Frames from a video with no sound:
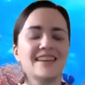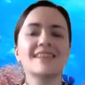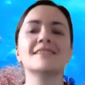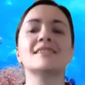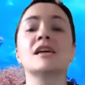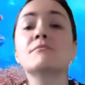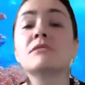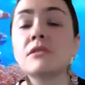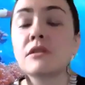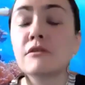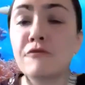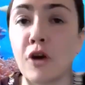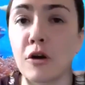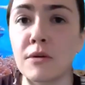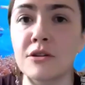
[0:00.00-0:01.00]
Something to look
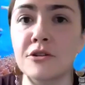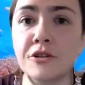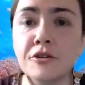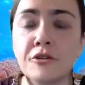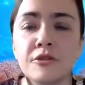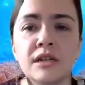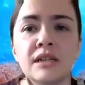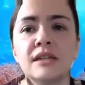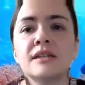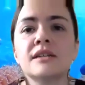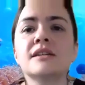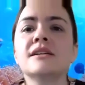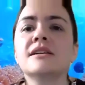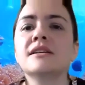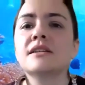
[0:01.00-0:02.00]
forward to
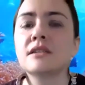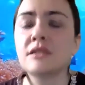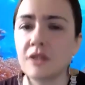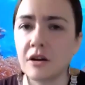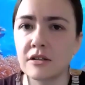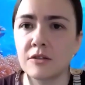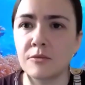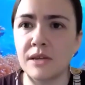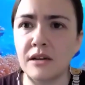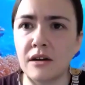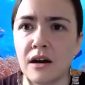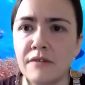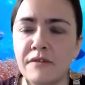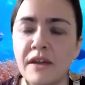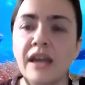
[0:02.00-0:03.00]
to start the week
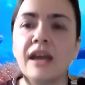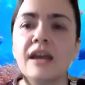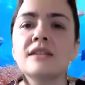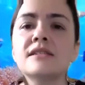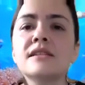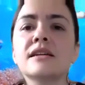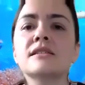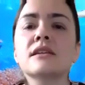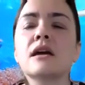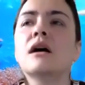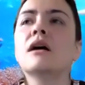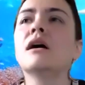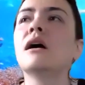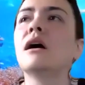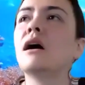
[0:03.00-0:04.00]
off. And it's
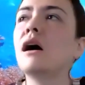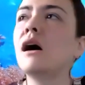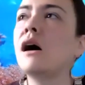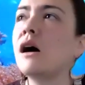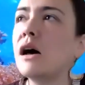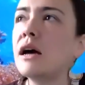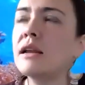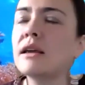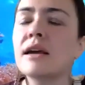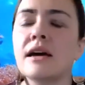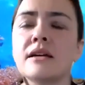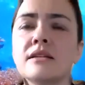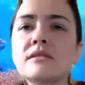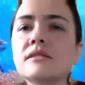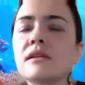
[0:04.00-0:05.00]
hot
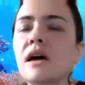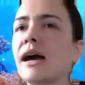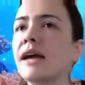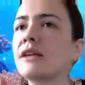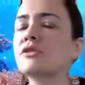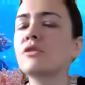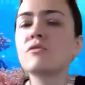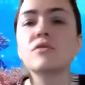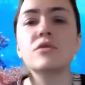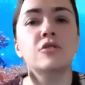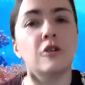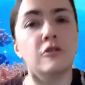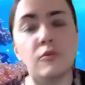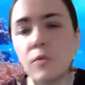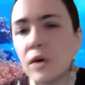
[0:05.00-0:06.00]
as I don't
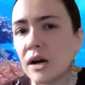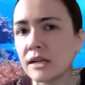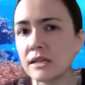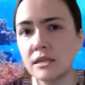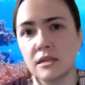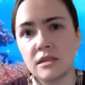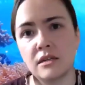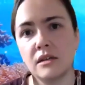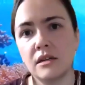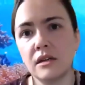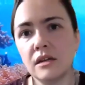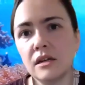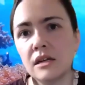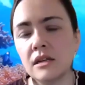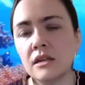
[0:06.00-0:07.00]
know what
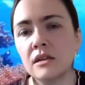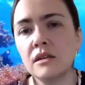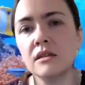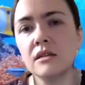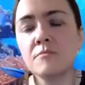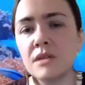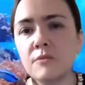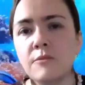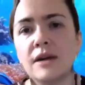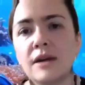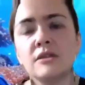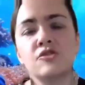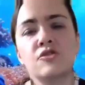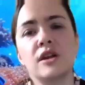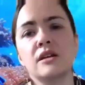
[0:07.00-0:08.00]
in the
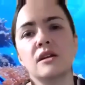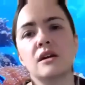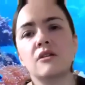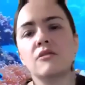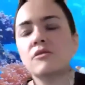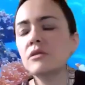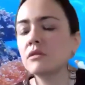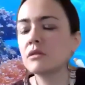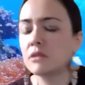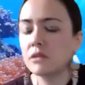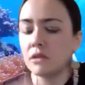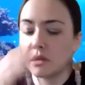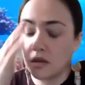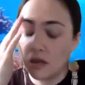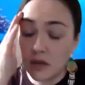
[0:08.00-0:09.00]
Midwest right now.
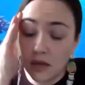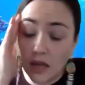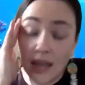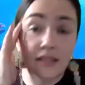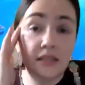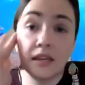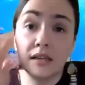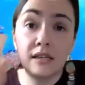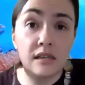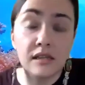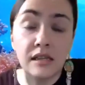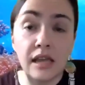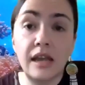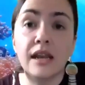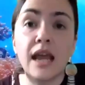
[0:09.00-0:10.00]
It's it's
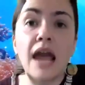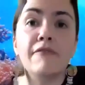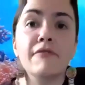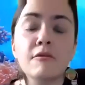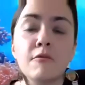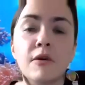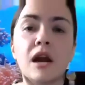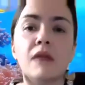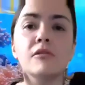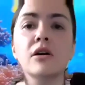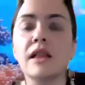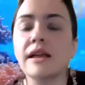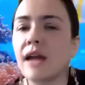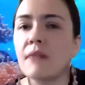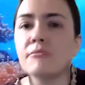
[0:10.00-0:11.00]
insane. Everywhere I look,
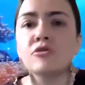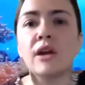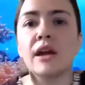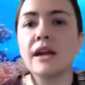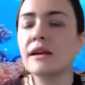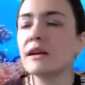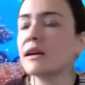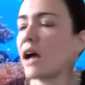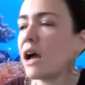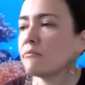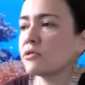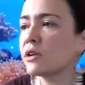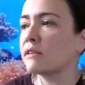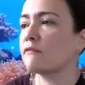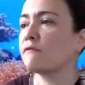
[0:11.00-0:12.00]
like I'm trying to I'm
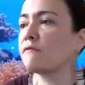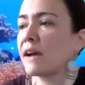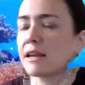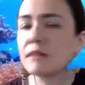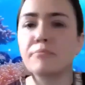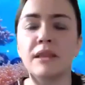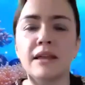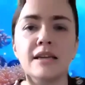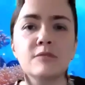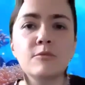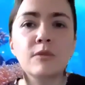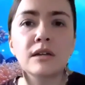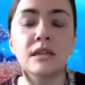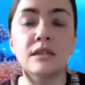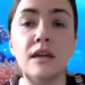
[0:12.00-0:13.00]
trying to find a place
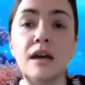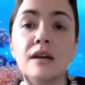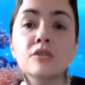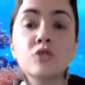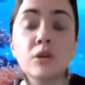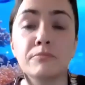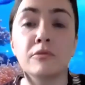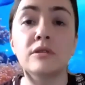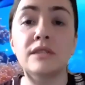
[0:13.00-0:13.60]
where it's not triple